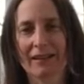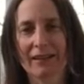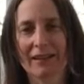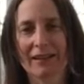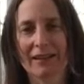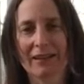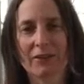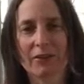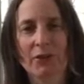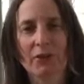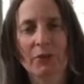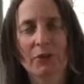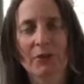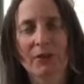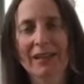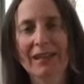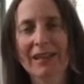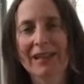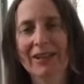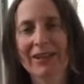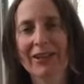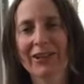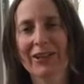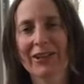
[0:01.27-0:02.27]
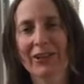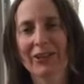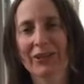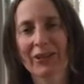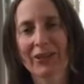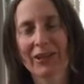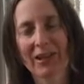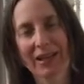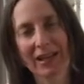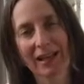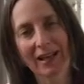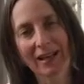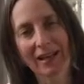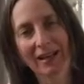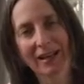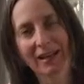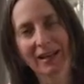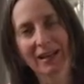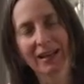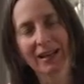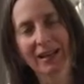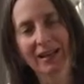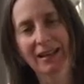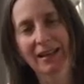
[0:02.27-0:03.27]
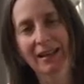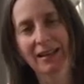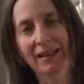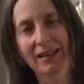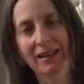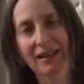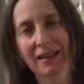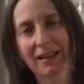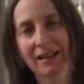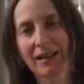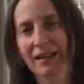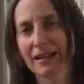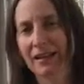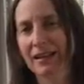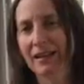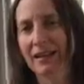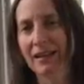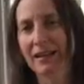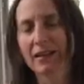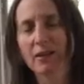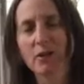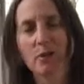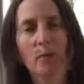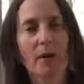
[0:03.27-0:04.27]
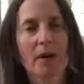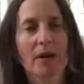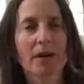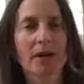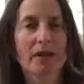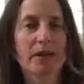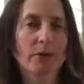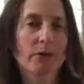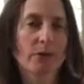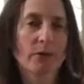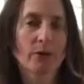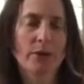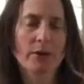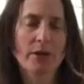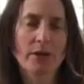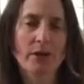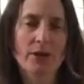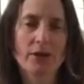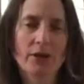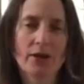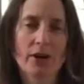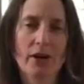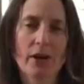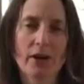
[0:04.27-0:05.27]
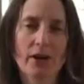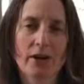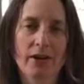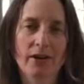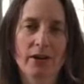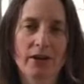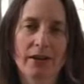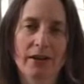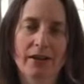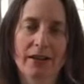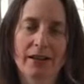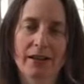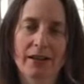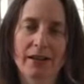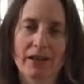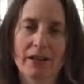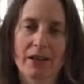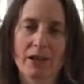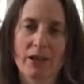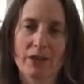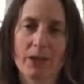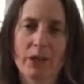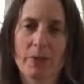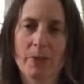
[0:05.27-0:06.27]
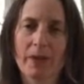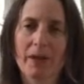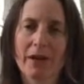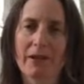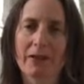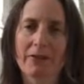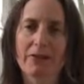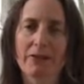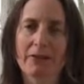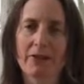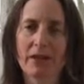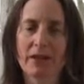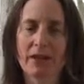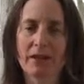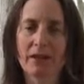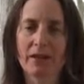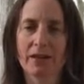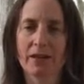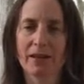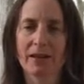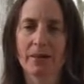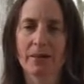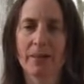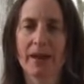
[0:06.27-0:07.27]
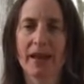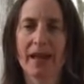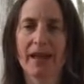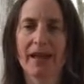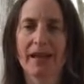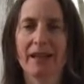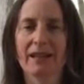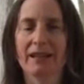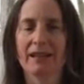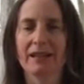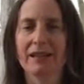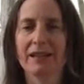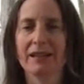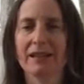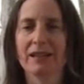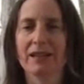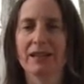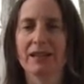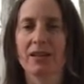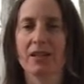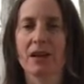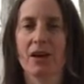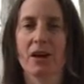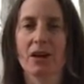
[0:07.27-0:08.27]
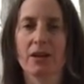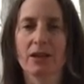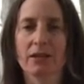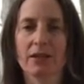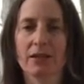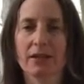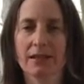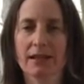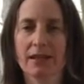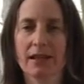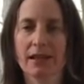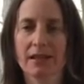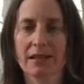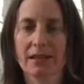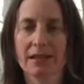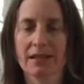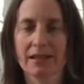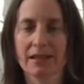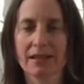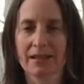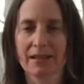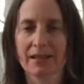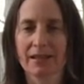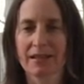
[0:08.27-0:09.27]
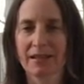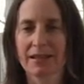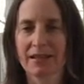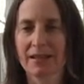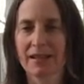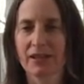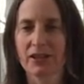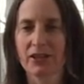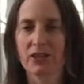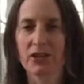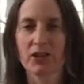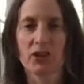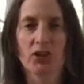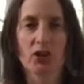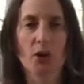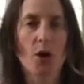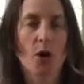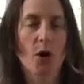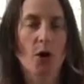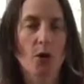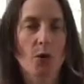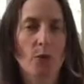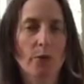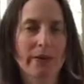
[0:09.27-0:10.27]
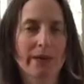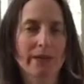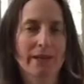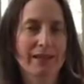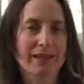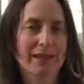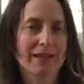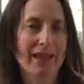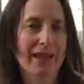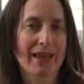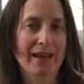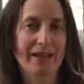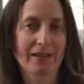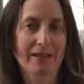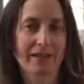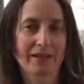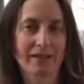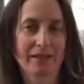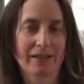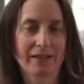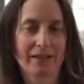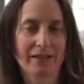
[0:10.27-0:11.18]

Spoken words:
if you're really hurting in your body or in your heart, you might feel that the pain is constant. It's just always there.